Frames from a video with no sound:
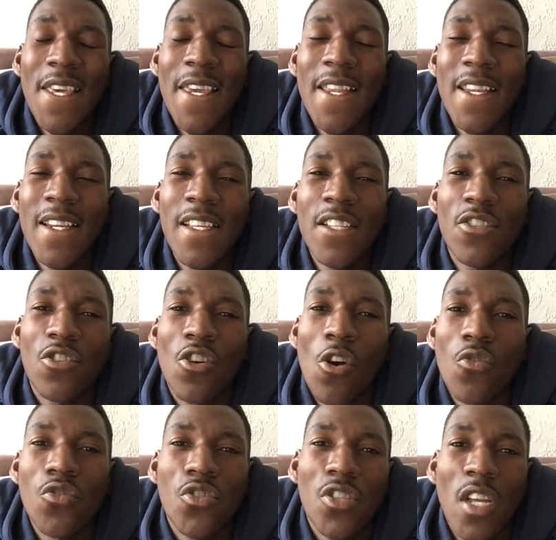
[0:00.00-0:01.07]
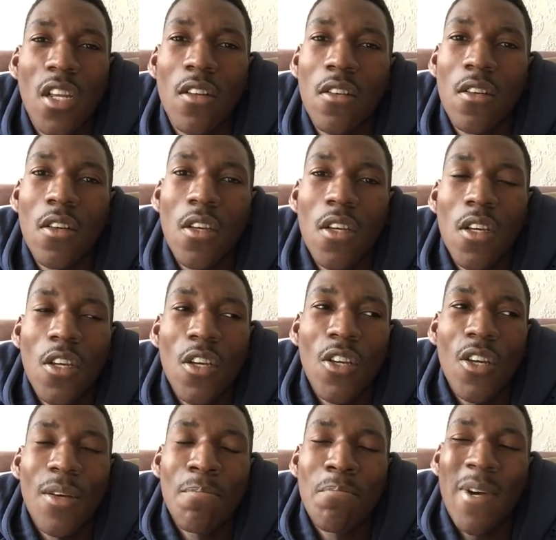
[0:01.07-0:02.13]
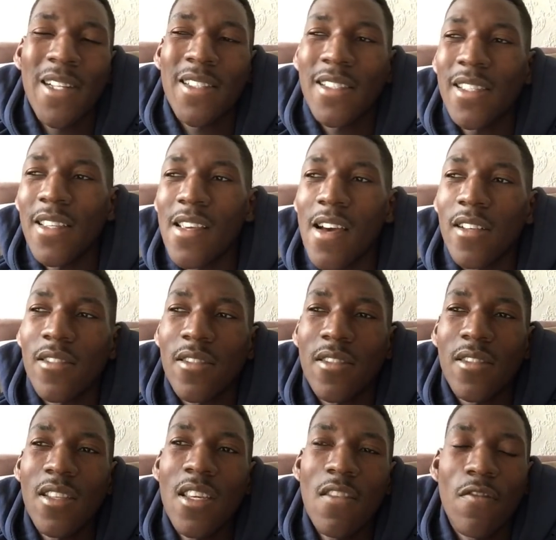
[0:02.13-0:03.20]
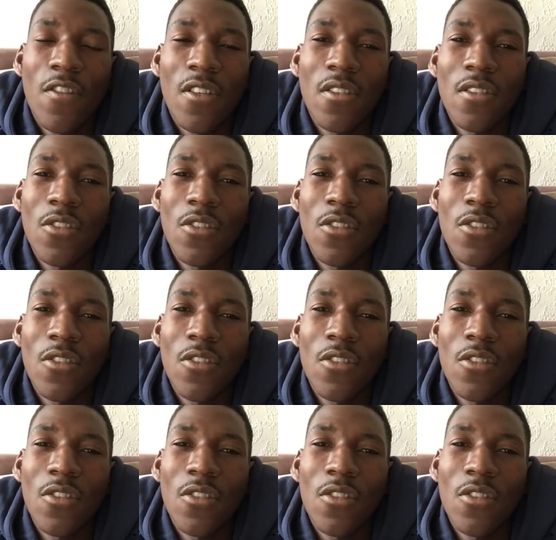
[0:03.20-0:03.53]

Elite Coaching, Matthias, Steven.